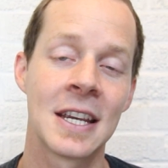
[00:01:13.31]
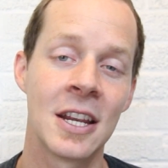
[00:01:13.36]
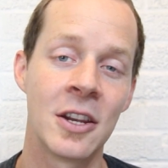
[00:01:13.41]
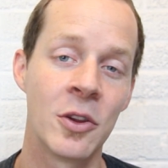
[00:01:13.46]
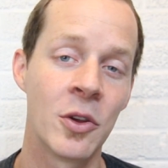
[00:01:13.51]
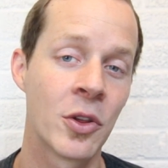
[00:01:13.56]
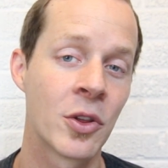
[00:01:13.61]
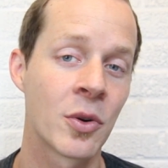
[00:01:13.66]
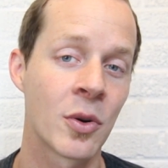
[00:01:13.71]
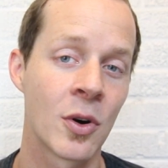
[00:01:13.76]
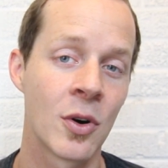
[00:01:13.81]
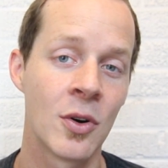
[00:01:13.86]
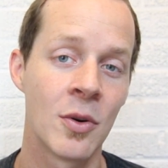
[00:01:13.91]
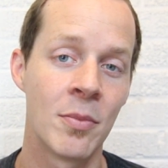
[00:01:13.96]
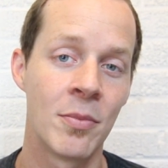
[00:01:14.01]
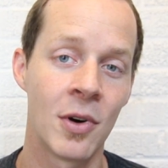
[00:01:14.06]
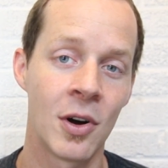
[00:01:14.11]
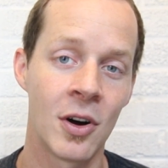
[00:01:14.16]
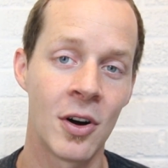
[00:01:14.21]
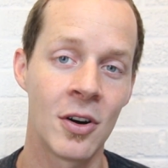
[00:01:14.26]
can you throw a
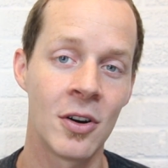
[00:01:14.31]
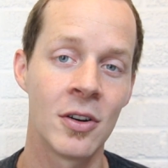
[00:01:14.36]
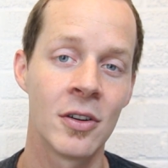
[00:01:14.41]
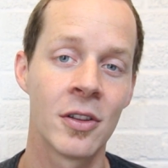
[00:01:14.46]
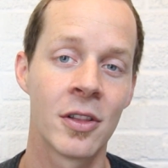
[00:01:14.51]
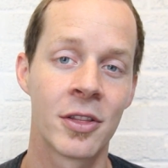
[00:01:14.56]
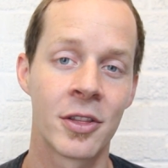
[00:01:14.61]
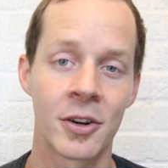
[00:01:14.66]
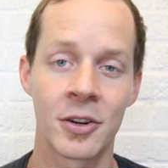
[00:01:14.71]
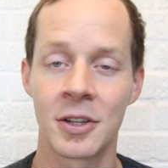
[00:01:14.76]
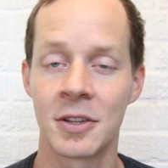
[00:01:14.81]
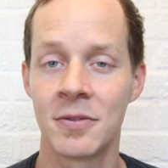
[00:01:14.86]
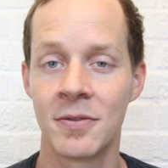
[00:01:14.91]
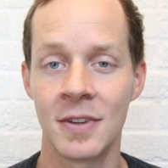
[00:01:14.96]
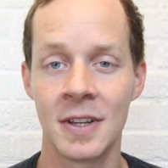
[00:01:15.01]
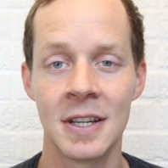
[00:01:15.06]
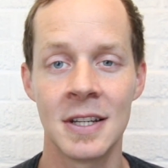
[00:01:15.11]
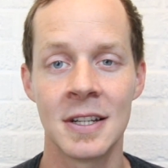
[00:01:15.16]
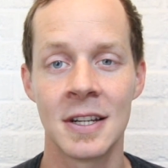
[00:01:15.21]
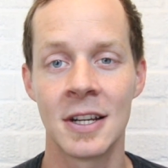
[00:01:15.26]
ball 30
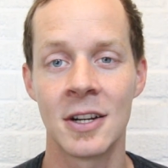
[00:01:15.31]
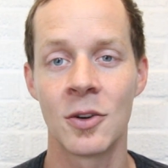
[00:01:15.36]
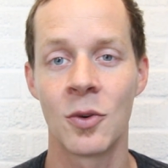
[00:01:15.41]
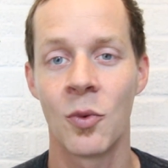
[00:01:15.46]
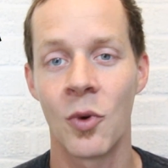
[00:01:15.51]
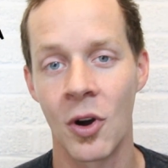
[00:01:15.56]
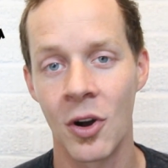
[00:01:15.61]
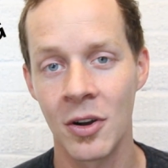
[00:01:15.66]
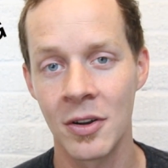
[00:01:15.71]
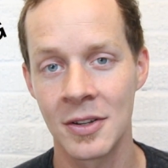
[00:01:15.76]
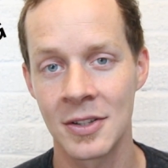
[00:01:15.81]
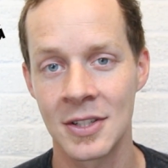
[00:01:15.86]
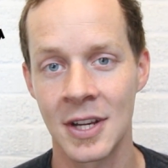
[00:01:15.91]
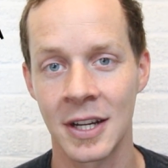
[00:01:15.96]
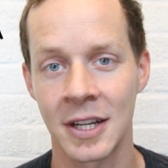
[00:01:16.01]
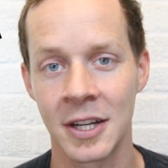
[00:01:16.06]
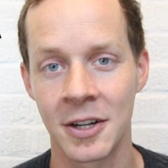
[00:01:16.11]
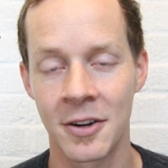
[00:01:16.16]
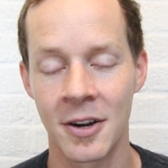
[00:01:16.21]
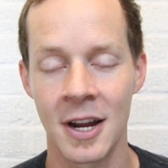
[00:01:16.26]
feet and hit a wall in
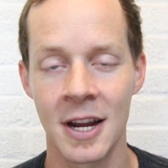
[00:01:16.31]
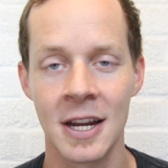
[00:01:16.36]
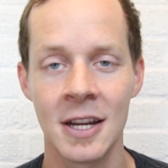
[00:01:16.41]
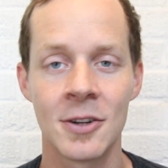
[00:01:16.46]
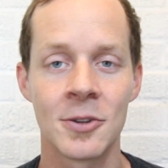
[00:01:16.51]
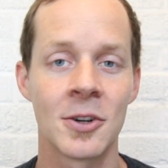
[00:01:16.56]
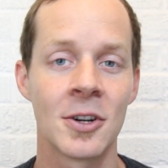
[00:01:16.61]
second grade?